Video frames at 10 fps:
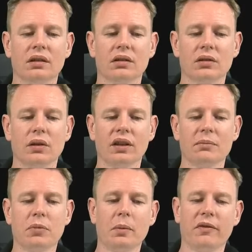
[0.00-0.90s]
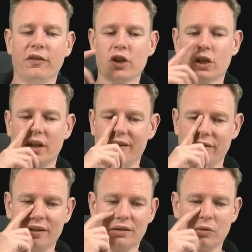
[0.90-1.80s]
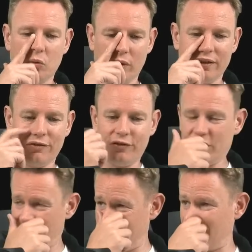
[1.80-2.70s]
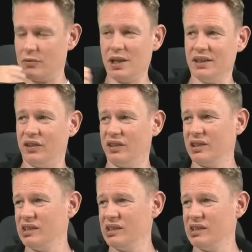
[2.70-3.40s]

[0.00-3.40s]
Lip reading: Do you think Bobby Fischer ever went fishing once?